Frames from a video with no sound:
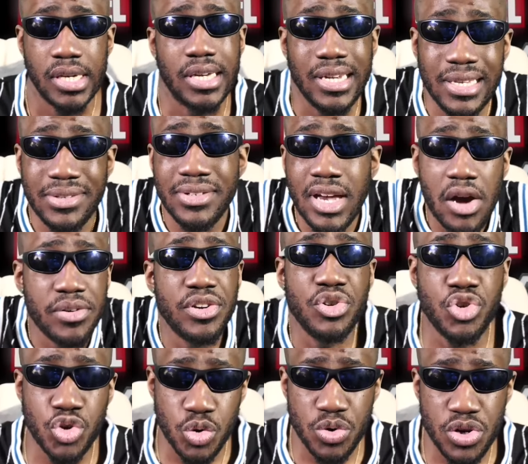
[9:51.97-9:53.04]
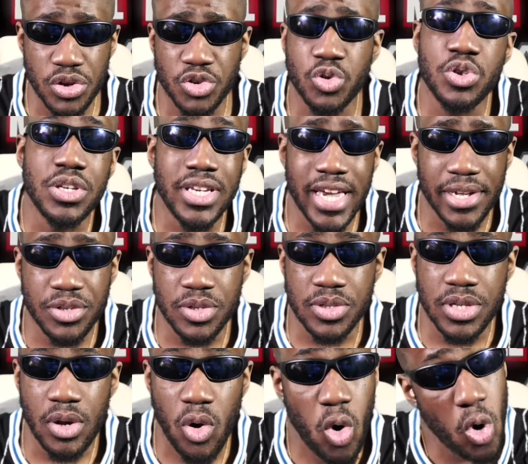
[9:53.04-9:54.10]
it's Downey Jr. So you get to
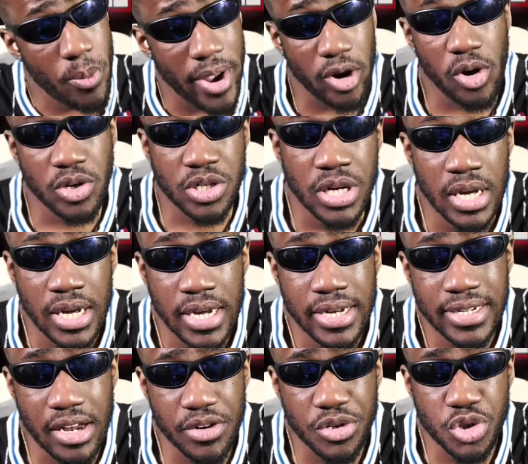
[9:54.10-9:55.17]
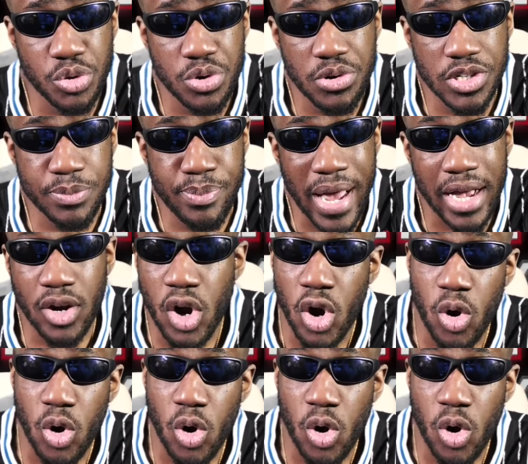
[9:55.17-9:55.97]
say, oh my gosh, Downey Jr. is back.